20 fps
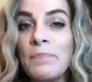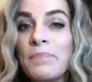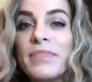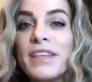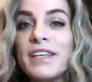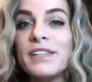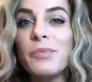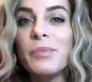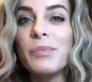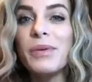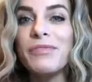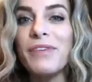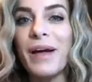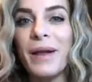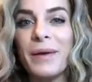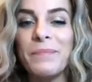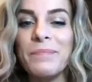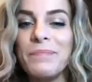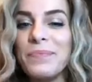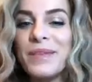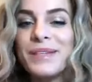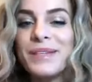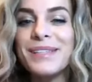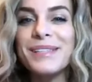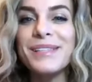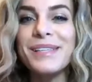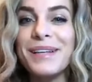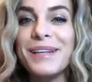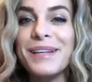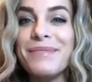this will be fun. This
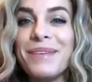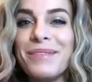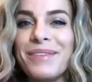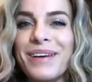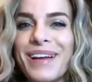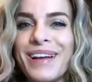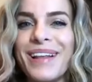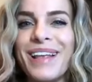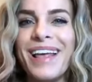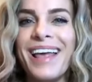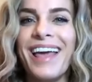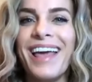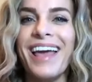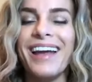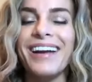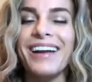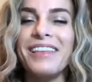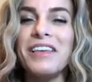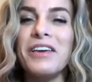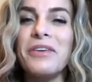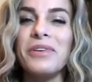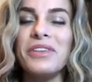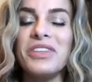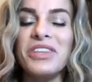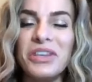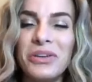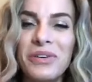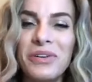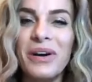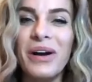is going to be fun. And I think when
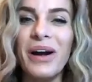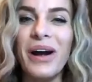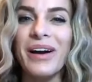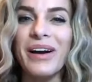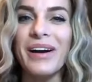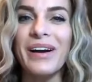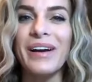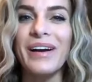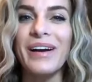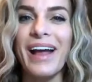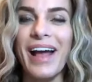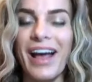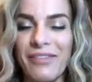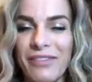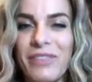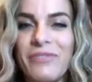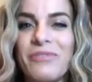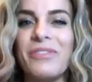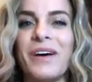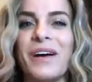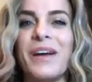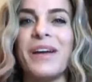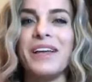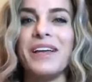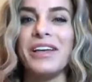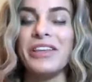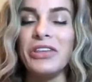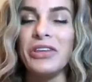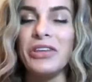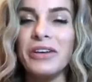you are having fun
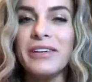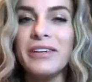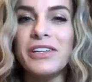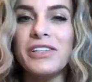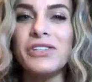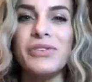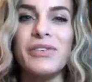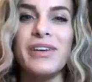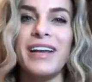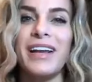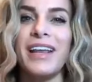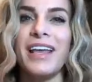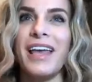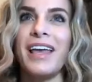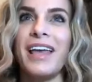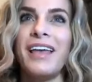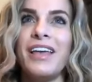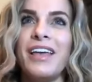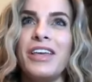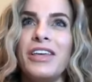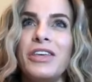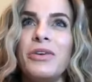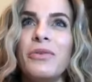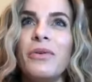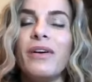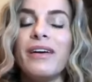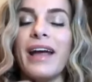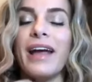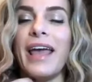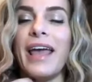and you're enjoying it, you
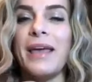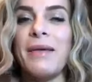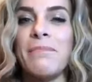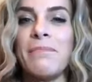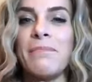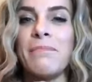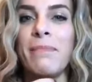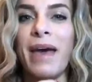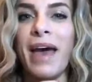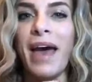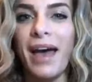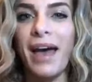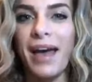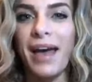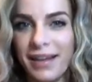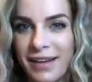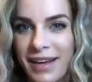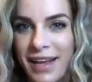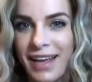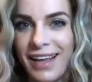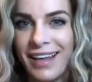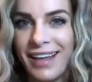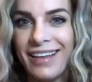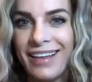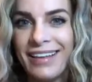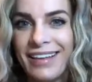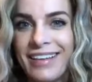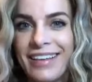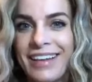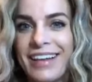are a magnet.
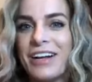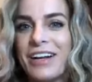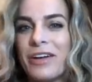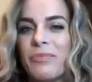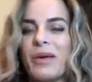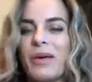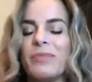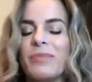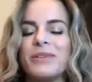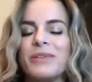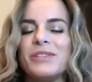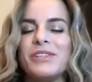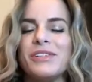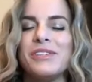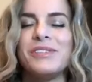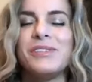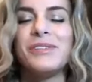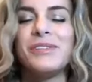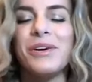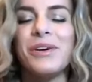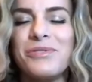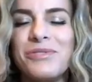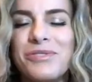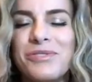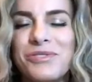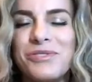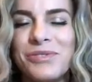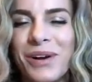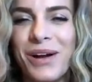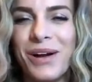You know, people are just so
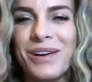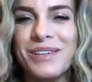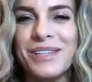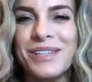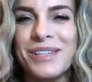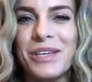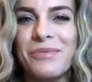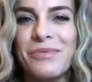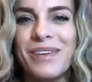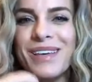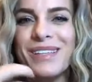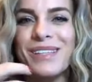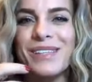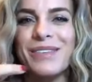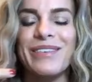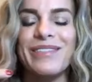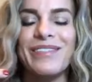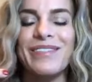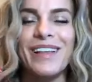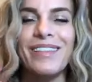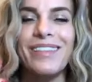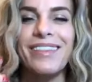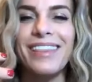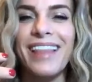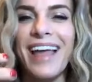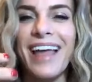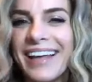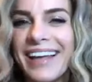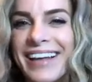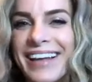drawn to you because you have a
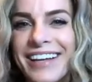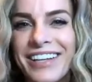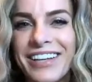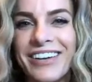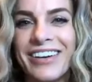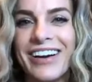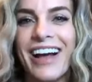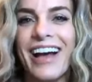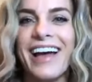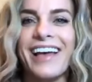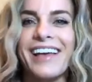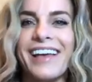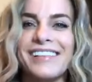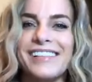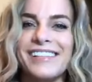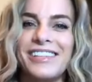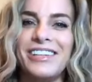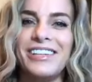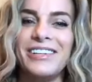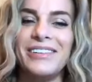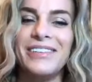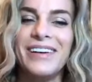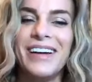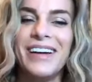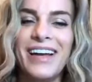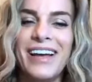light in your eyes, and you